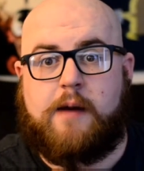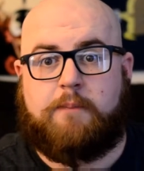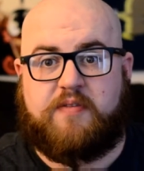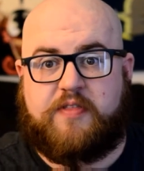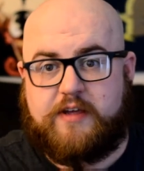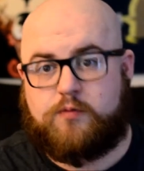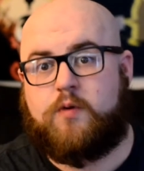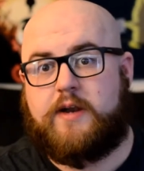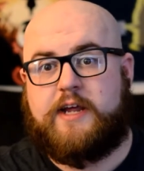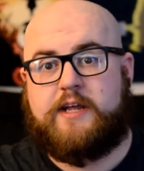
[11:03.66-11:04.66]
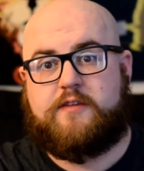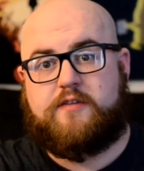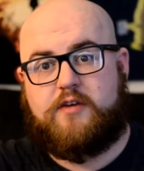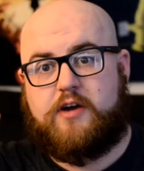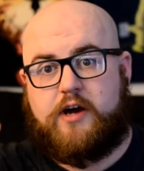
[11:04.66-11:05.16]
But this one, it's
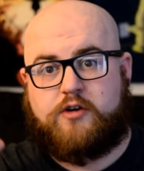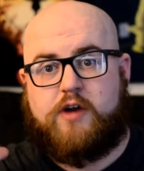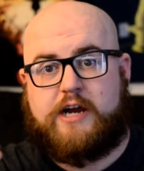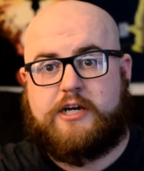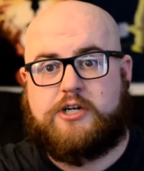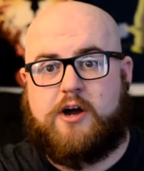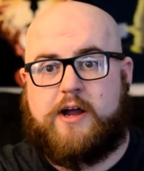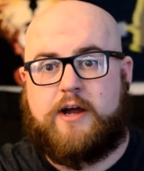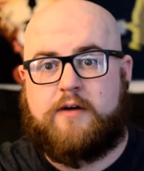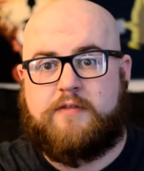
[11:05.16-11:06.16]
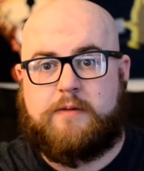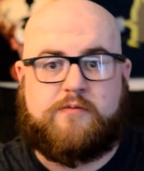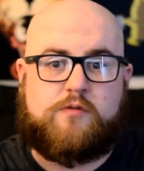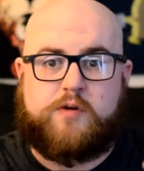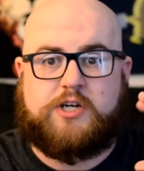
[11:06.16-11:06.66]
a tracking shot of them
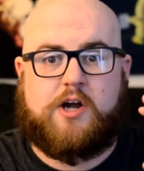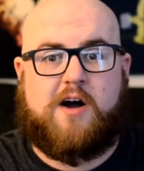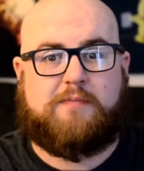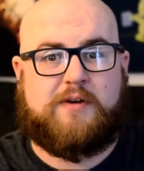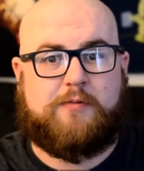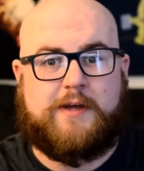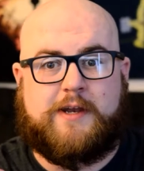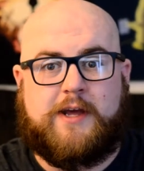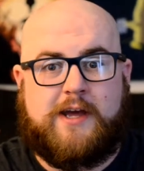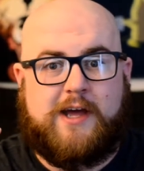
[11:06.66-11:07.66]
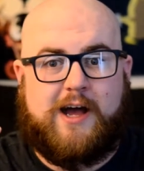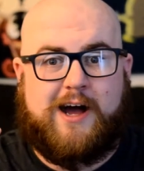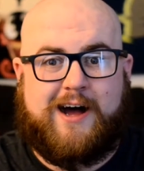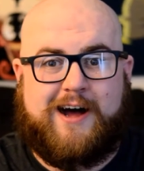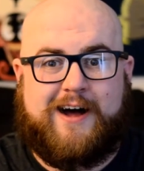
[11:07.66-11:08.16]
switching off between
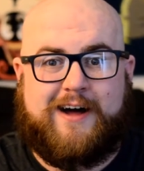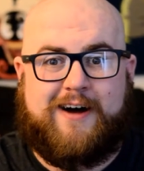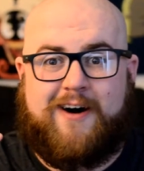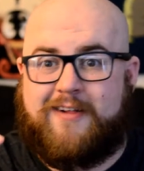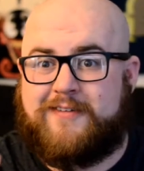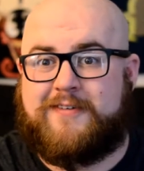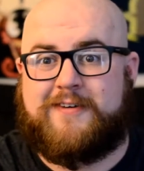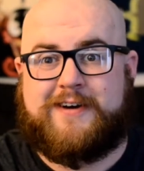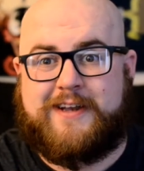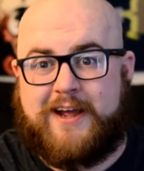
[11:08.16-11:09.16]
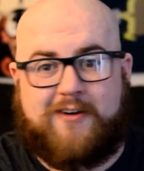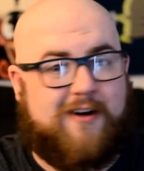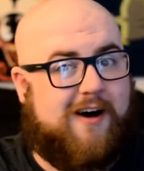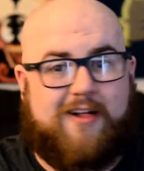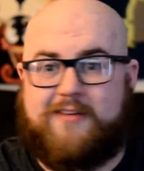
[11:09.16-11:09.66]
Oliver and Diggle,
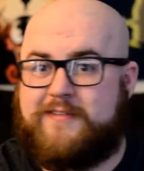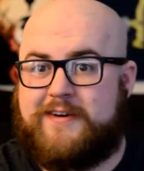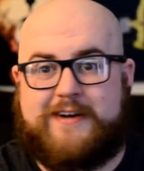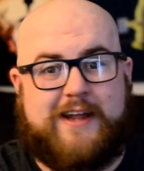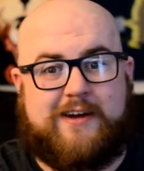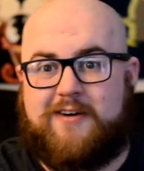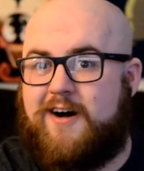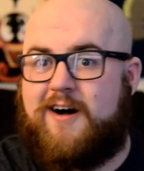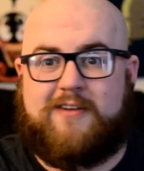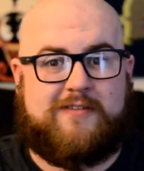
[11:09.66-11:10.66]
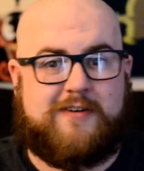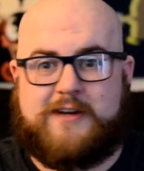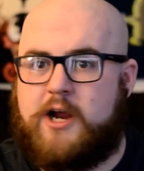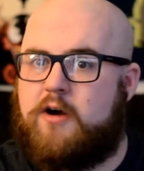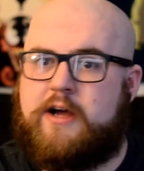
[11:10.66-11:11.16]

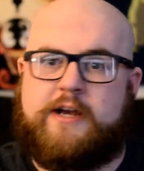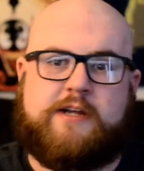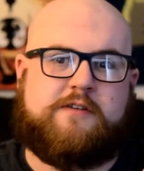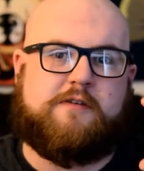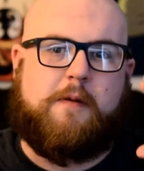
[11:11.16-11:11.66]
and it's